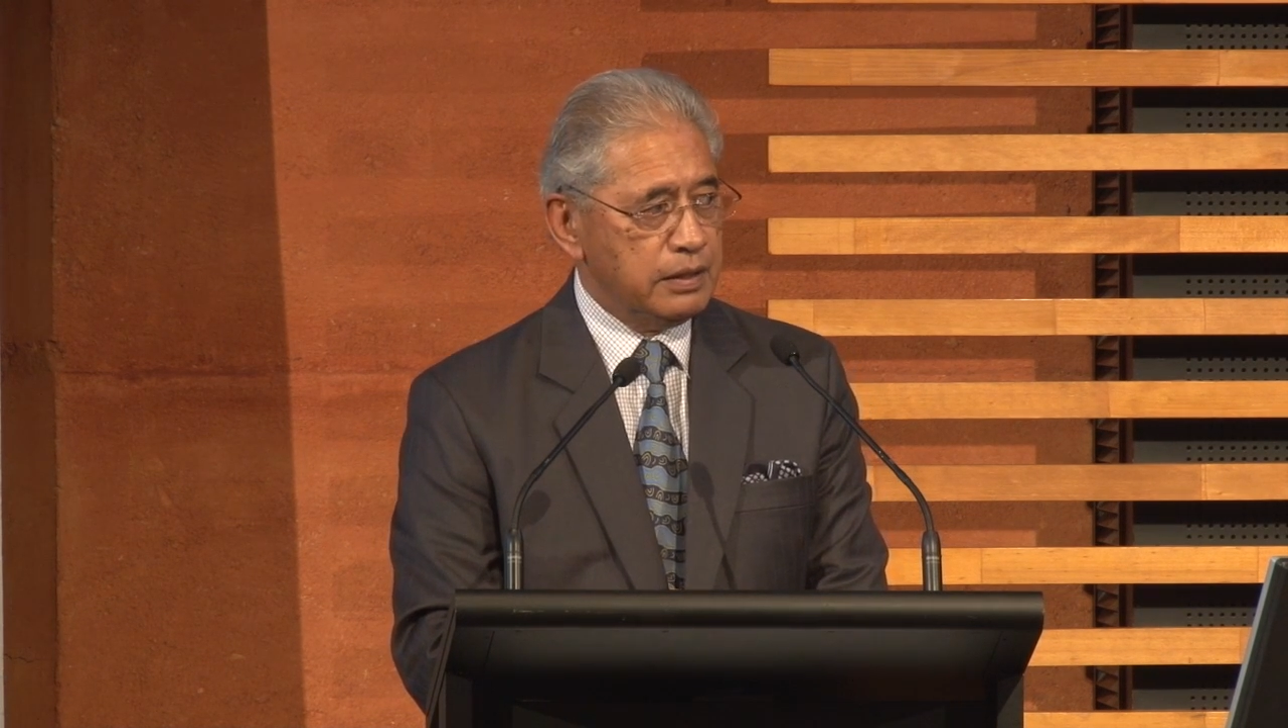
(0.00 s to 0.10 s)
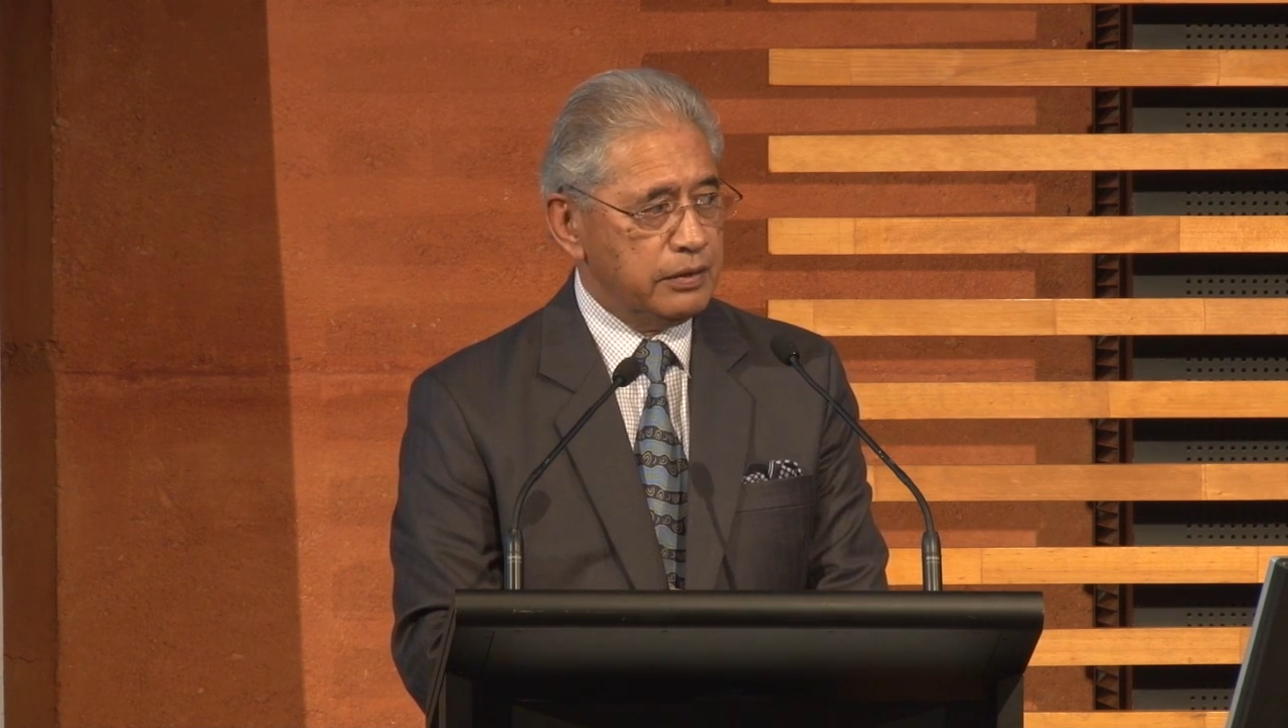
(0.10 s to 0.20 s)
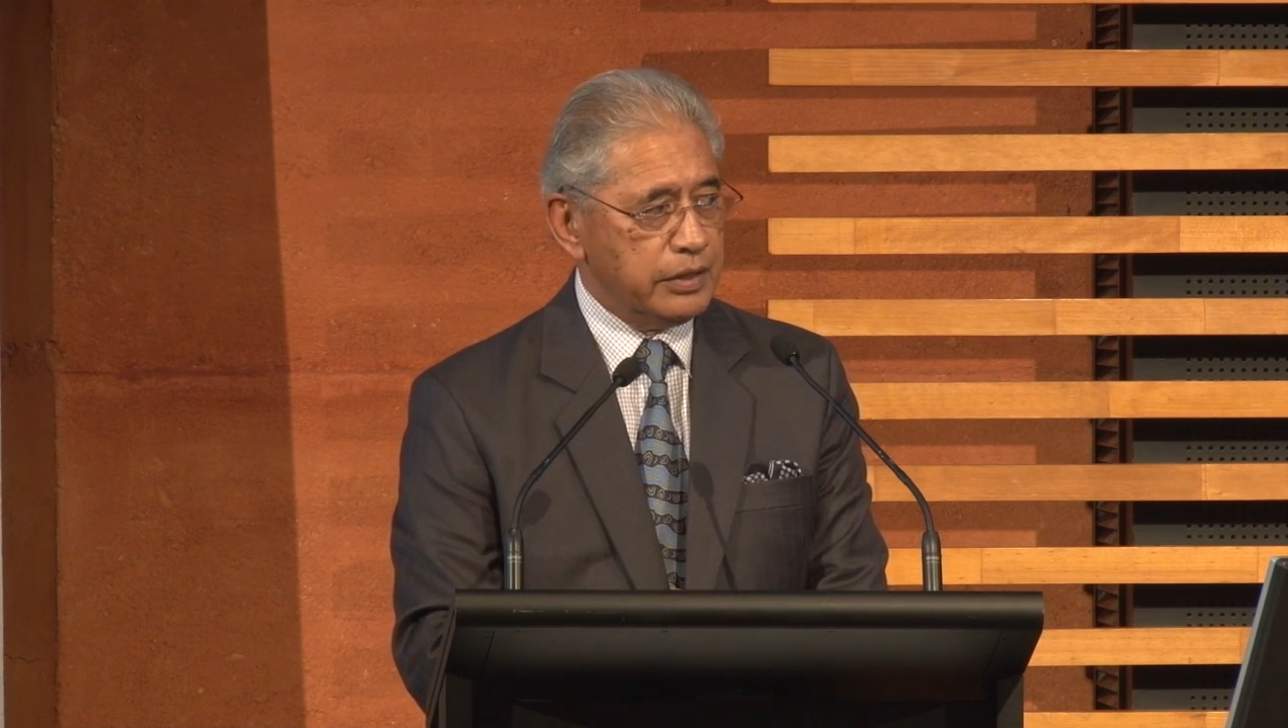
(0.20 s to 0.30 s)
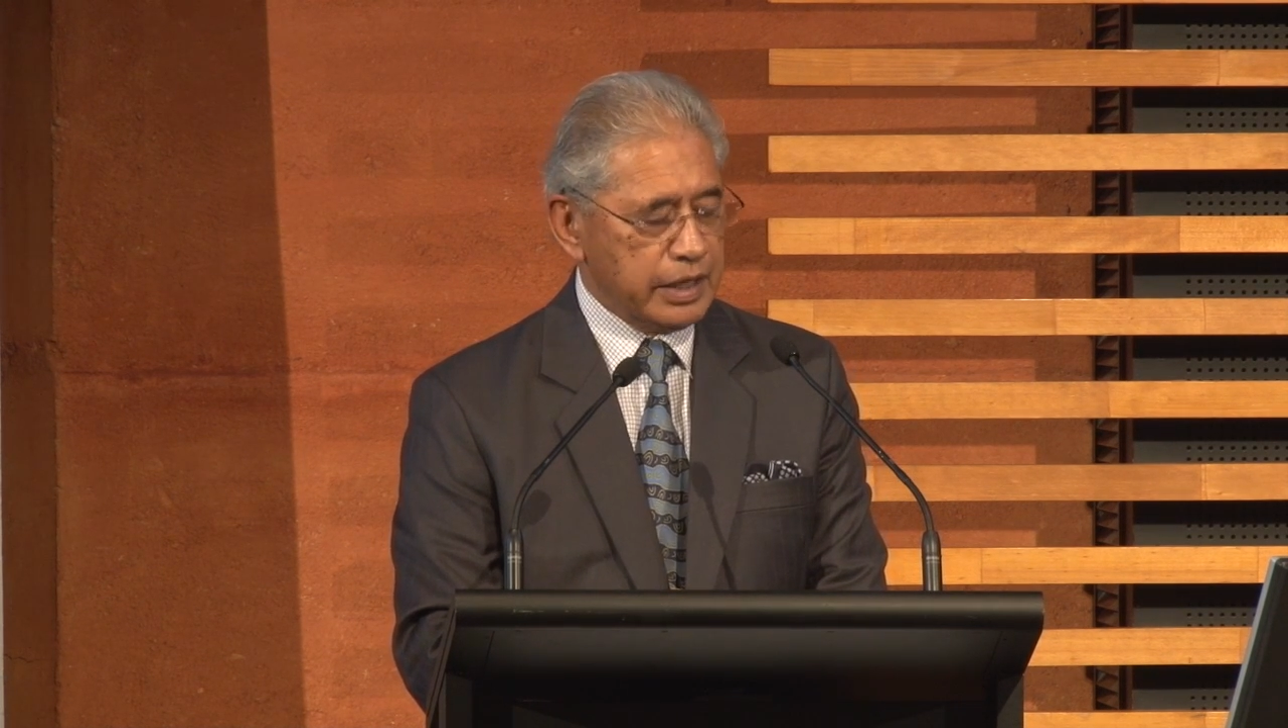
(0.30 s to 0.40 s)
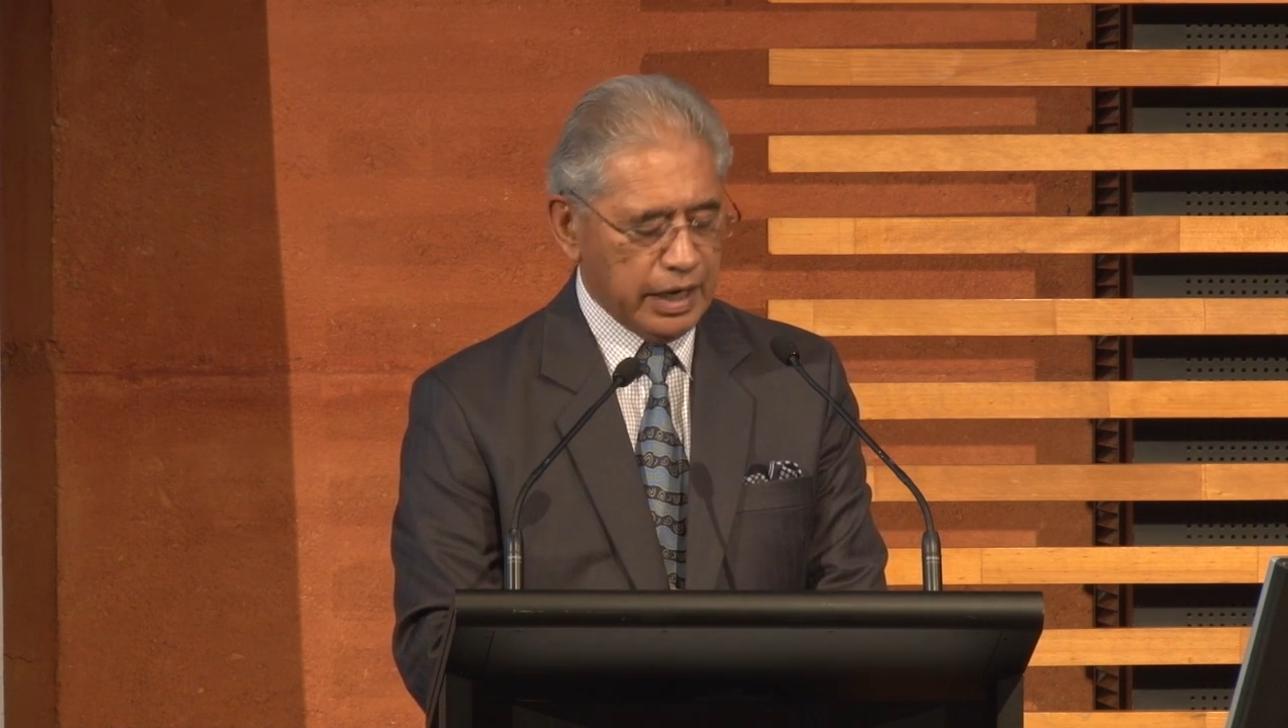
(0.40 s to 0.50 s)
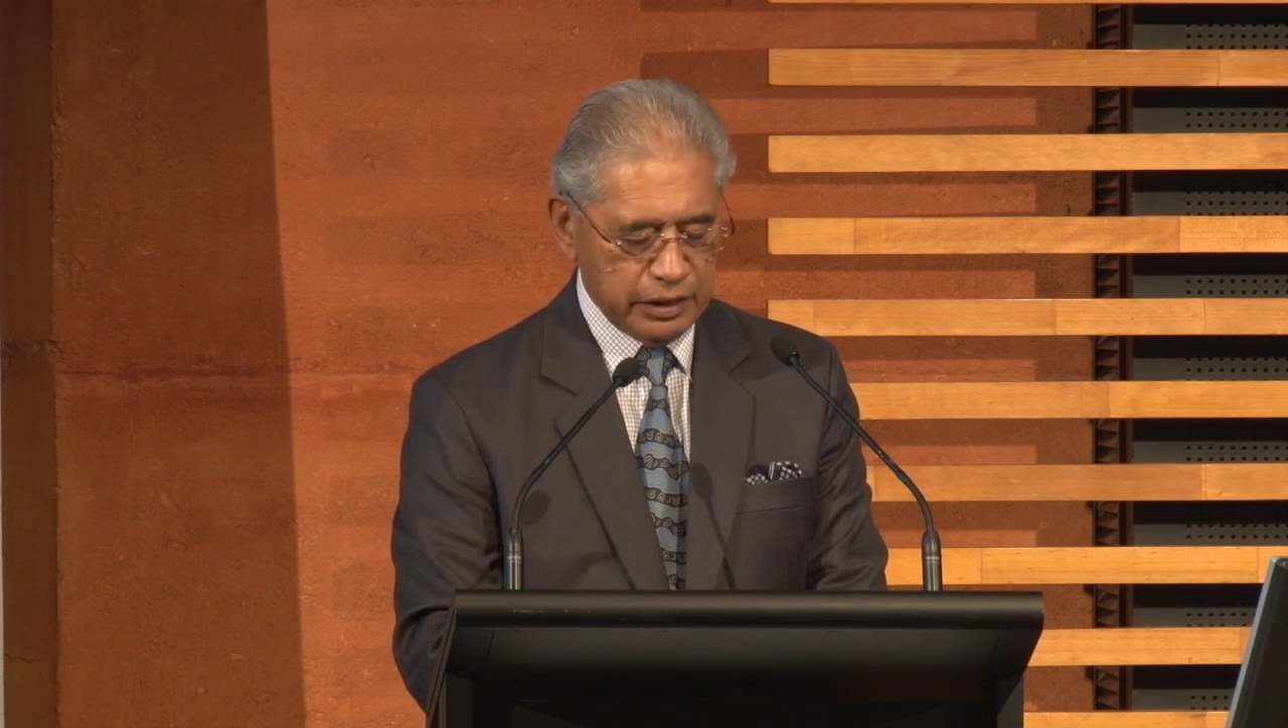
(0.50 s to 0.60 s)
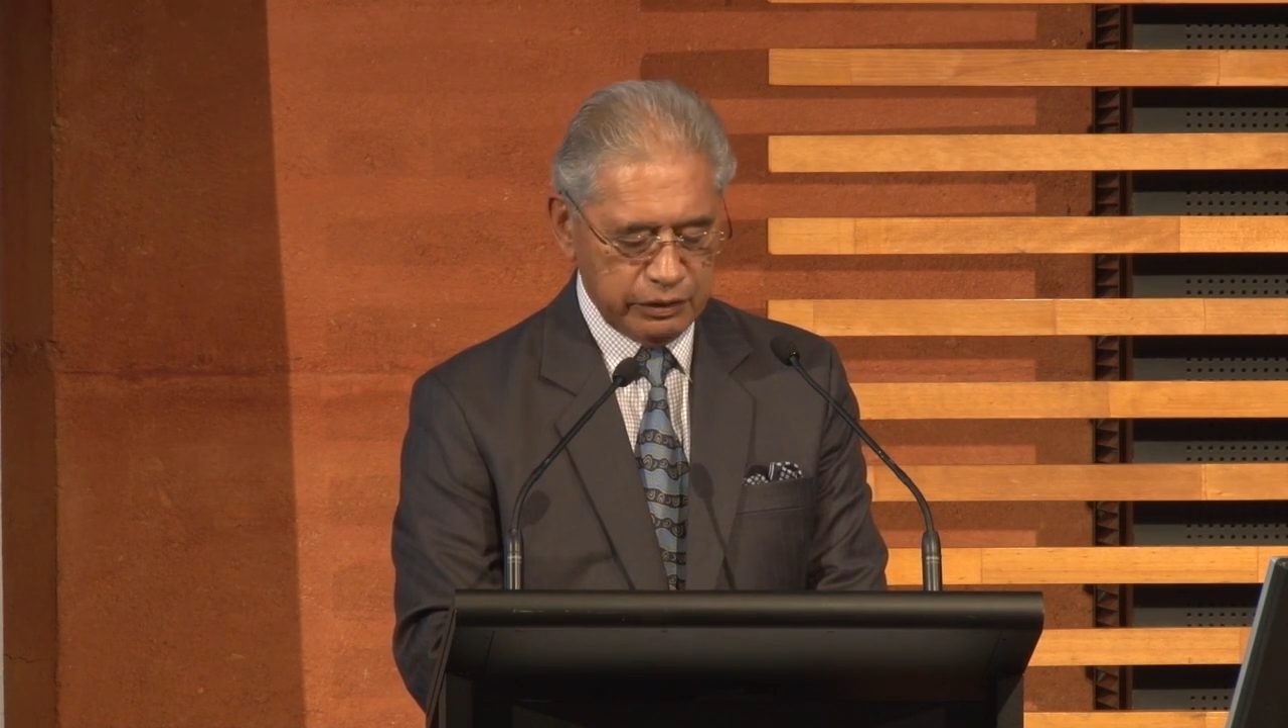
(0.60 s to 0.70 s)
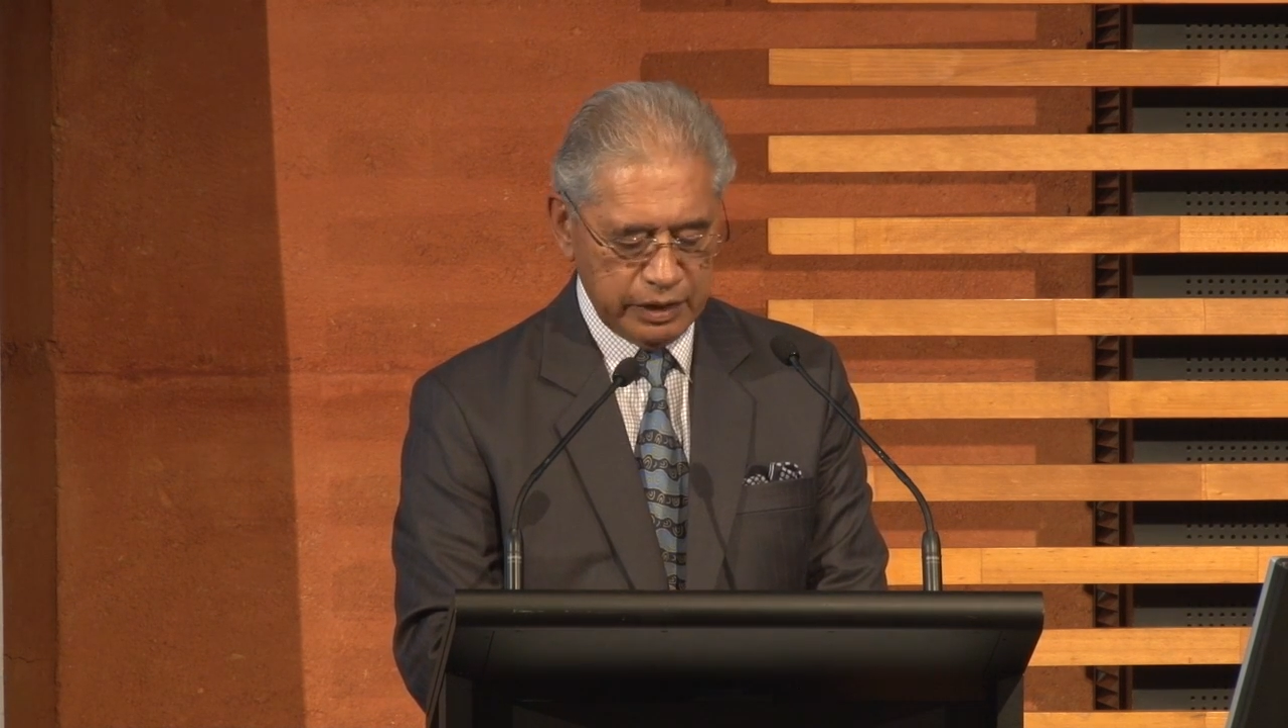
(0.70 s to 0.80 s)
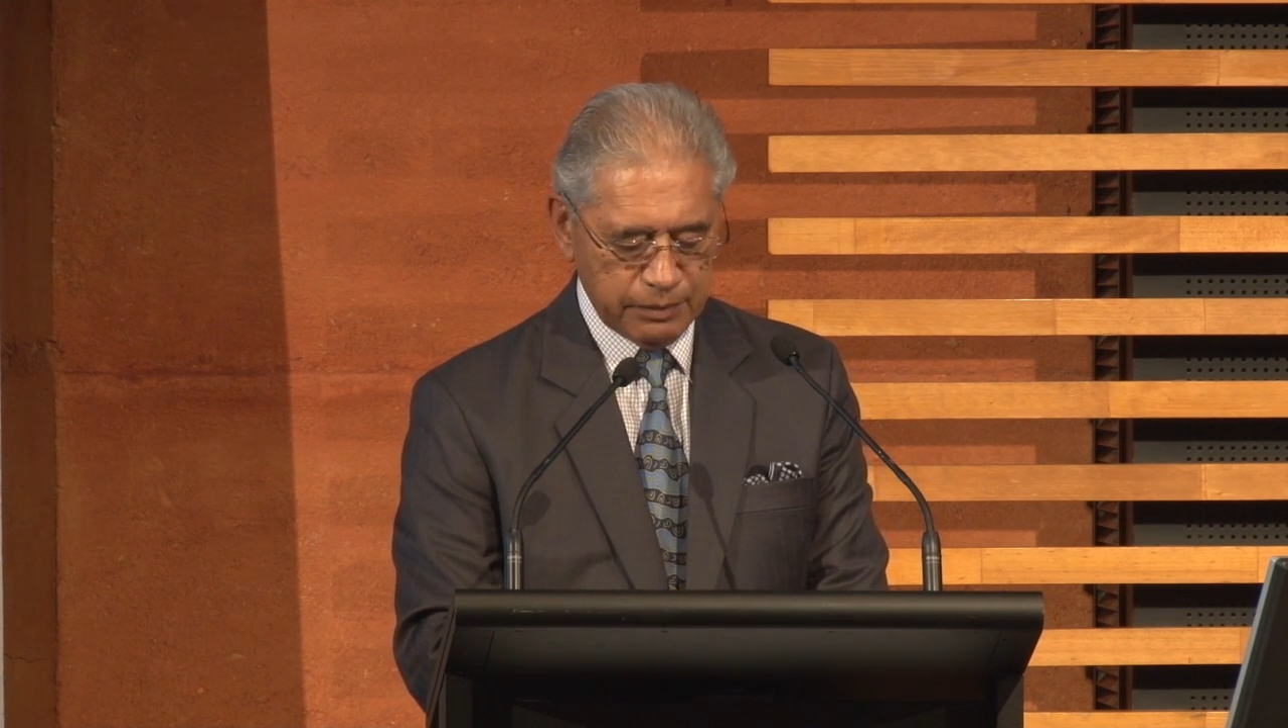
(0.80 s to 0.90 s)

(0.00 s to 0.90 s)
the Kahui